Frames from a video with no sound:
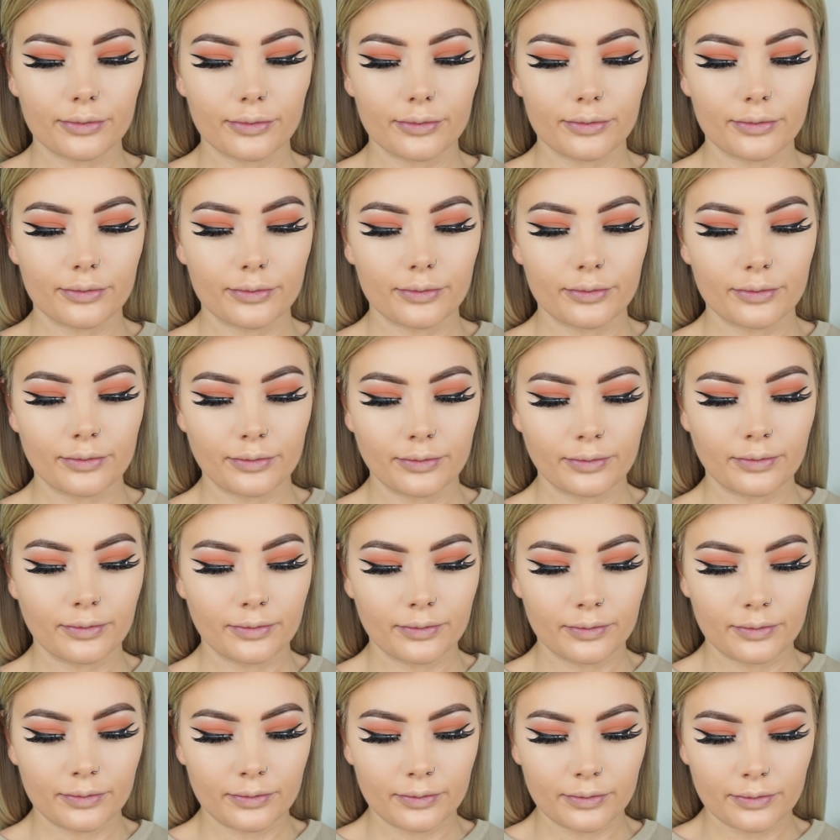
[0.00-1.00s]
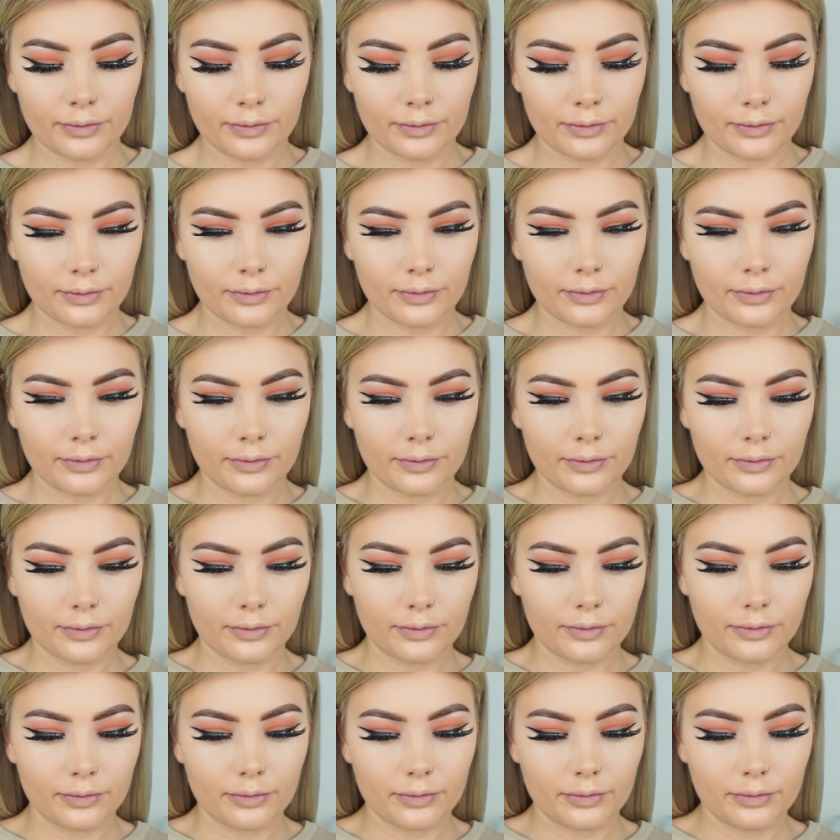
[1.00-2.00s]

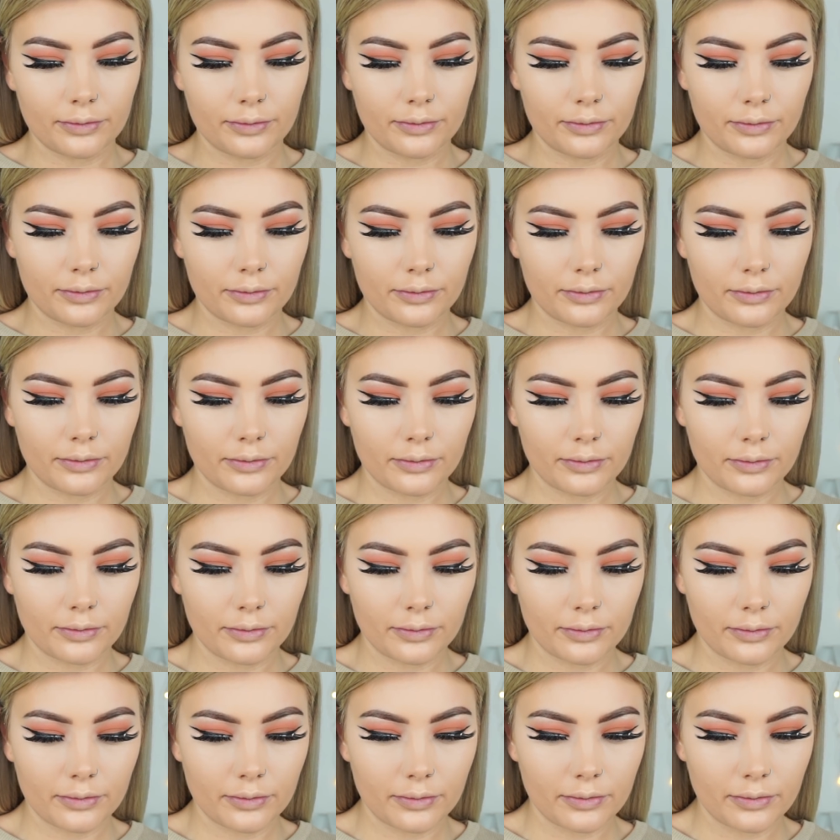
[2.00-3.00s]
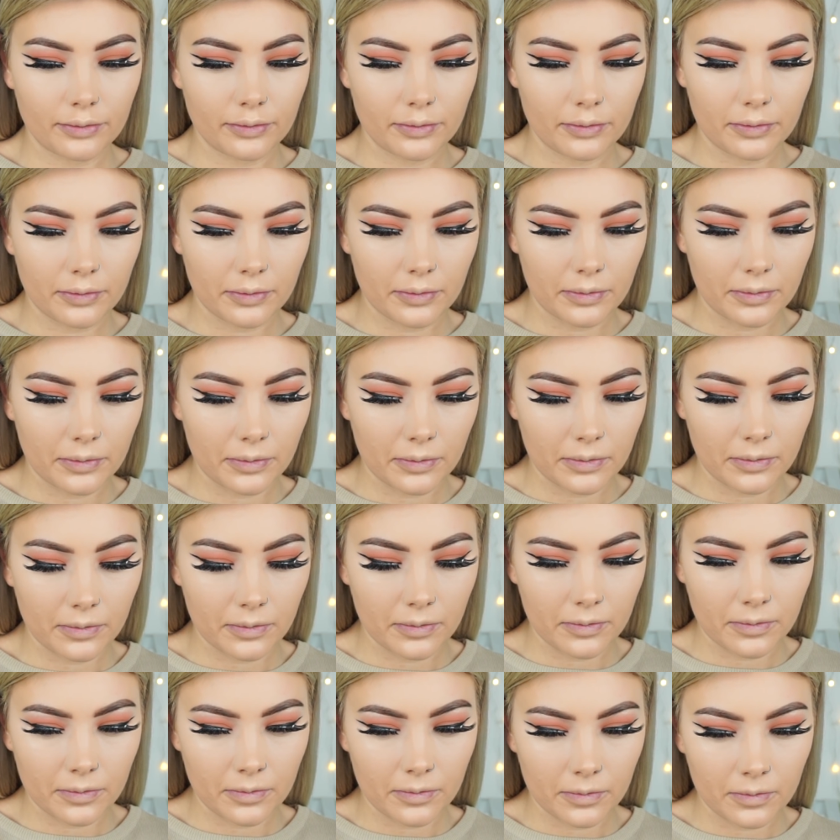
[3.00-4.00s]

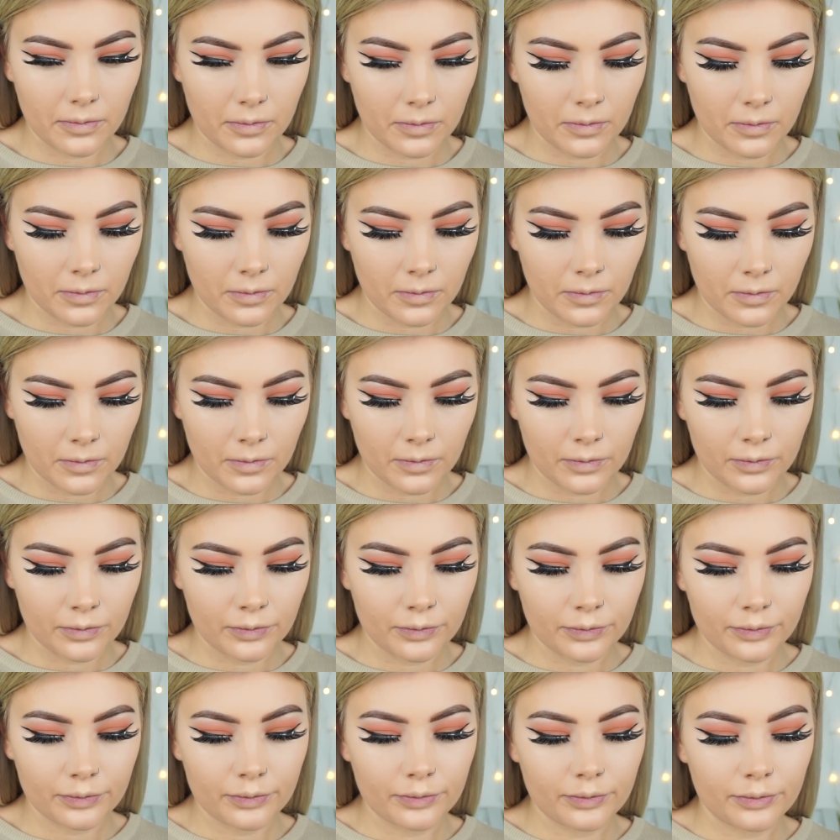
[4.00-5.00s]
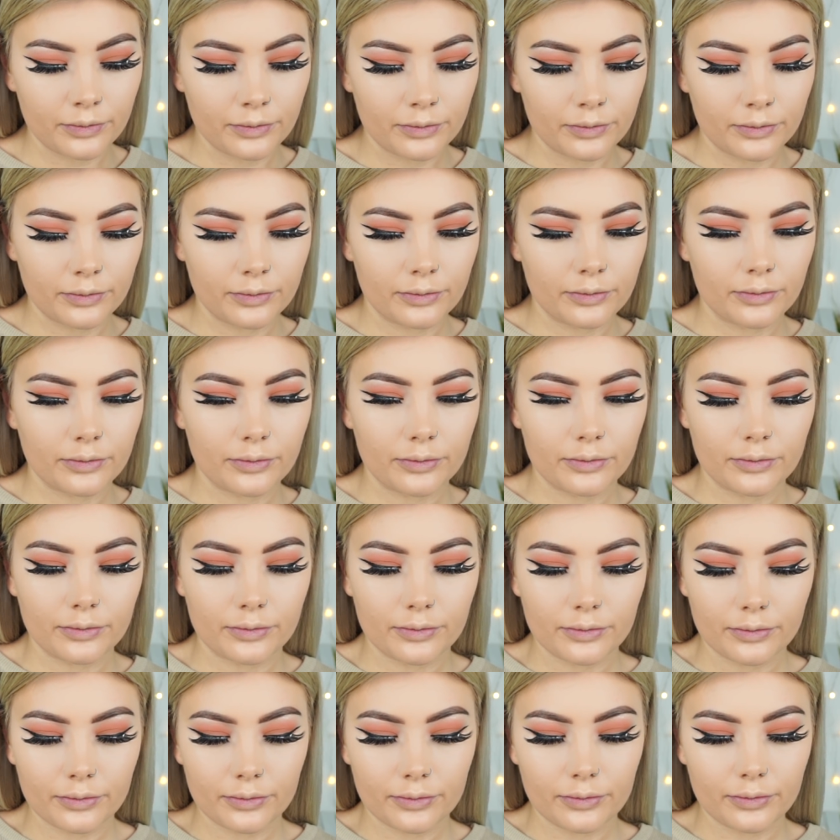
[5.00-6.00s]

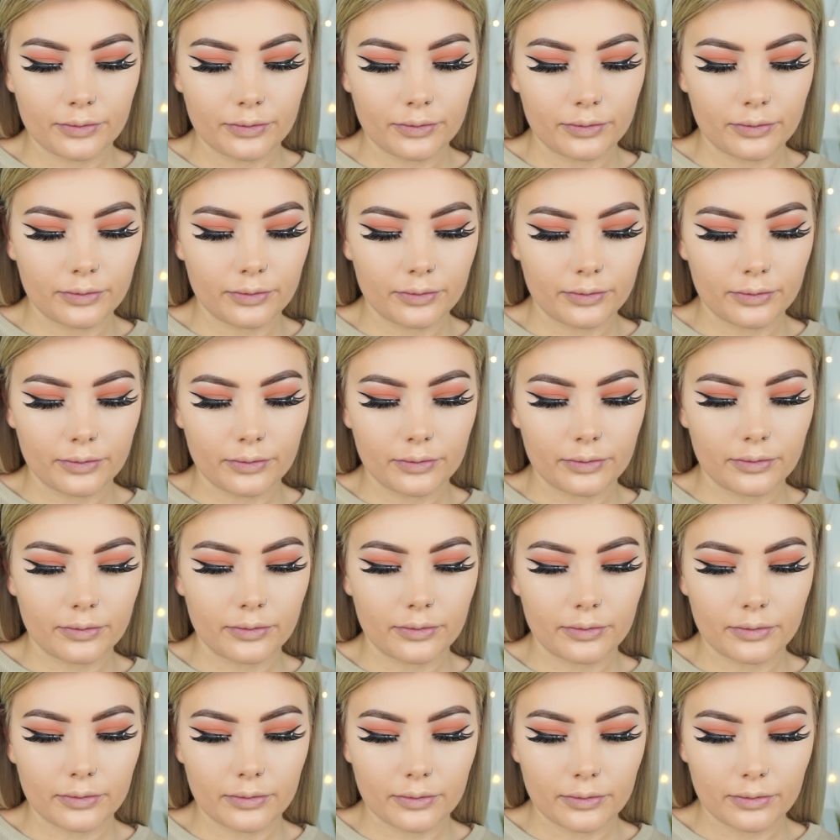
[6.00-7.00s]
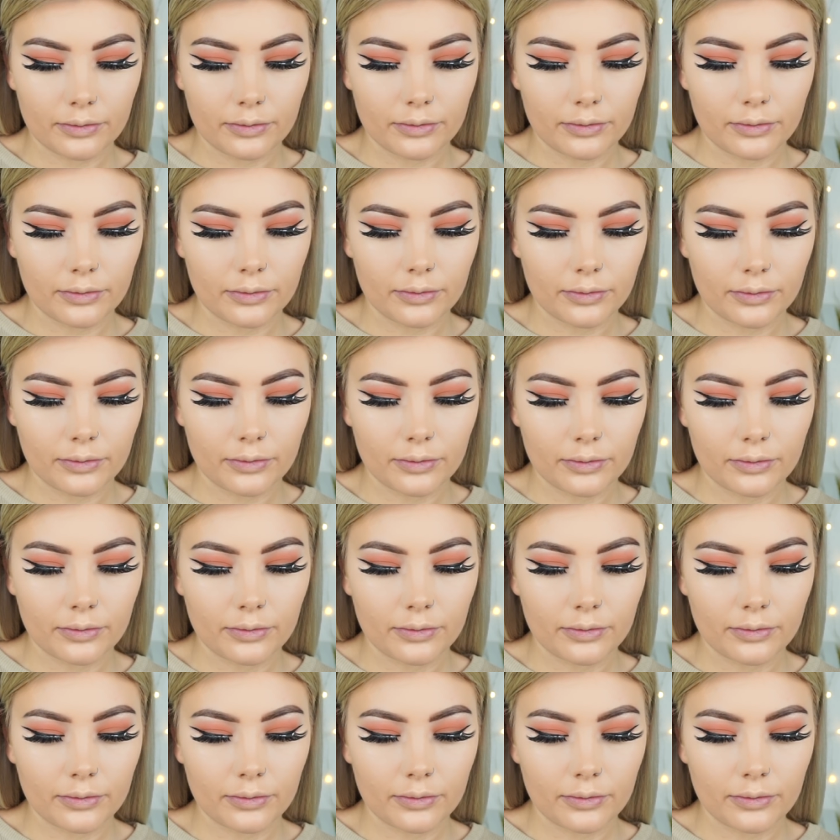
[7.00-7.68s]
Nobody speaks.